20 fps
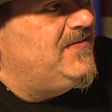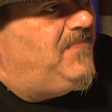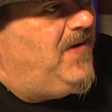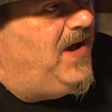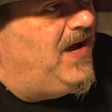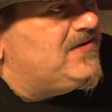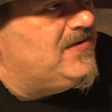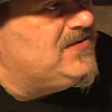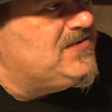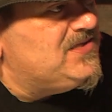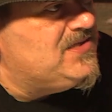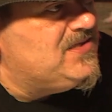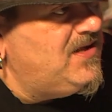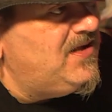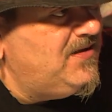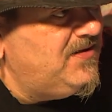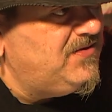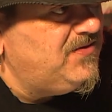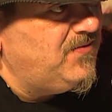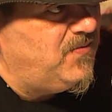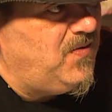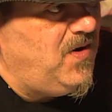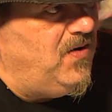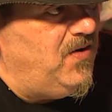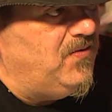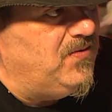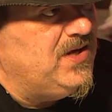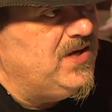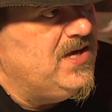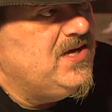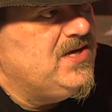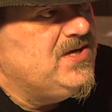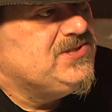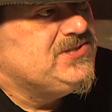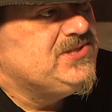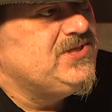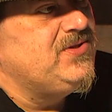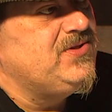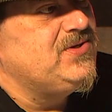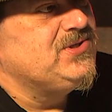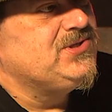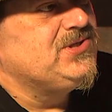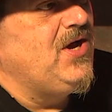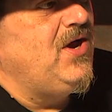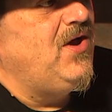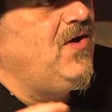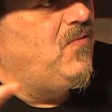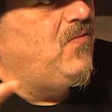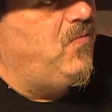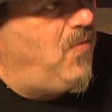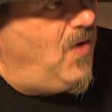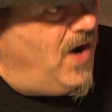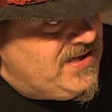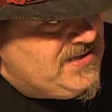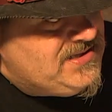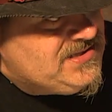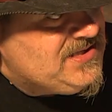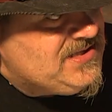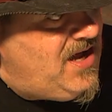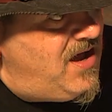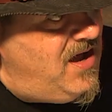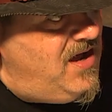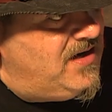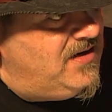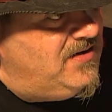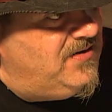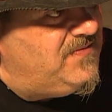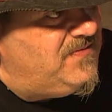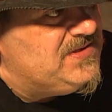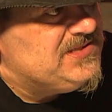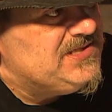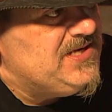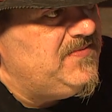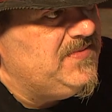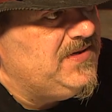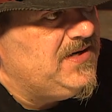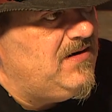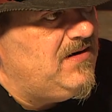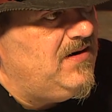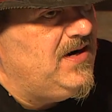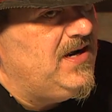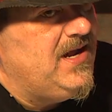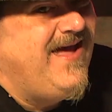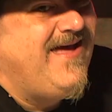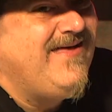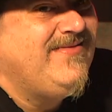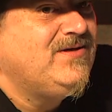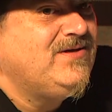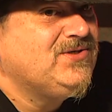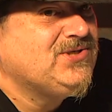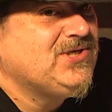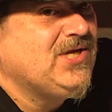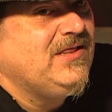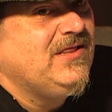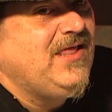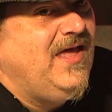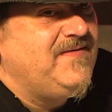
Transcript: by the road. So there's a right side of the cemetery and there's a left